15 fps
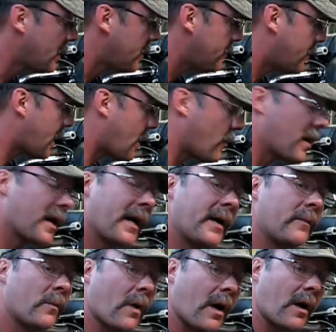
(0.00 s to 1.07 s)
but I went
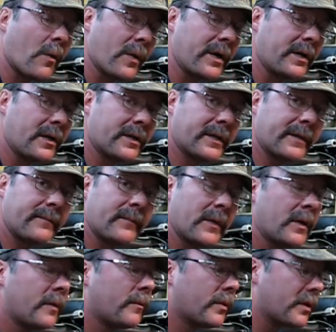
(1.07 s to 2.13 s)
ahead and wire wheeled it,
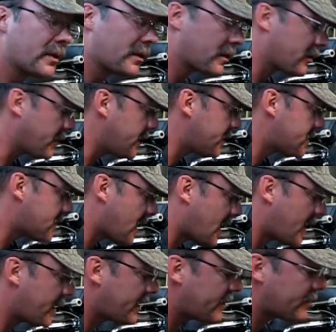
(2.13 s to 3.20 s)
put a little grease
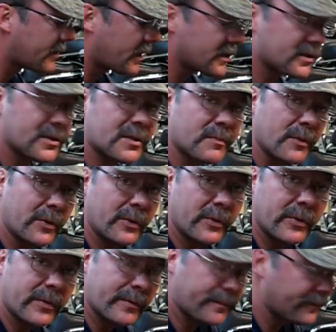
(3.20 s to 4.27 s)
on it, nice and smooth,